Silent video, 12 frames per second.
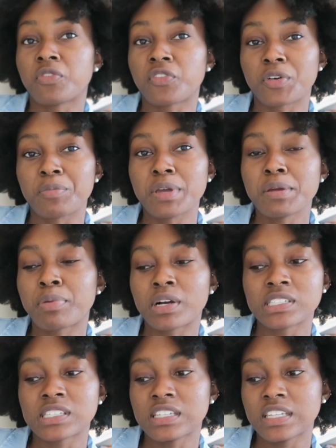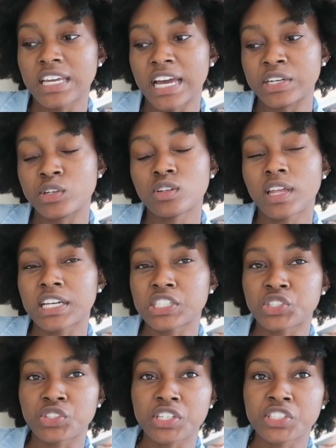For me personally, I do like
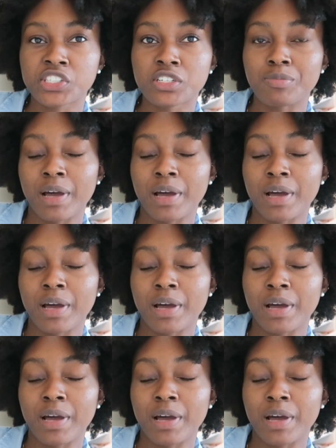structure,